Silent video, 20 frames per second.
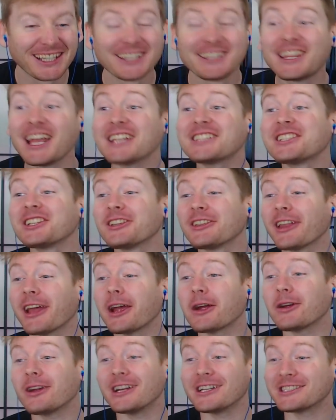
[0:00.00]
That's
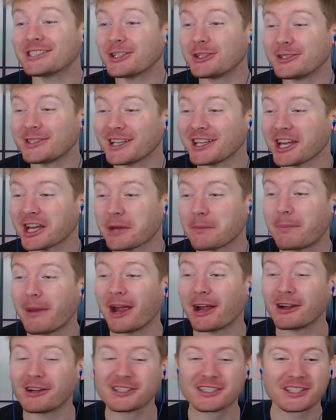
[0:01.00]
hilarious. They're using like a
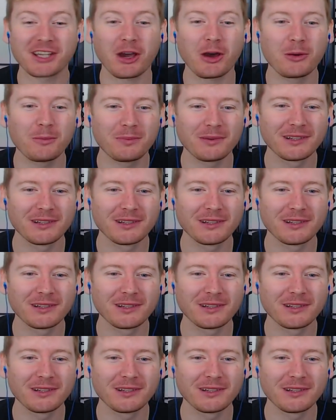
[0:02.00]
periscope.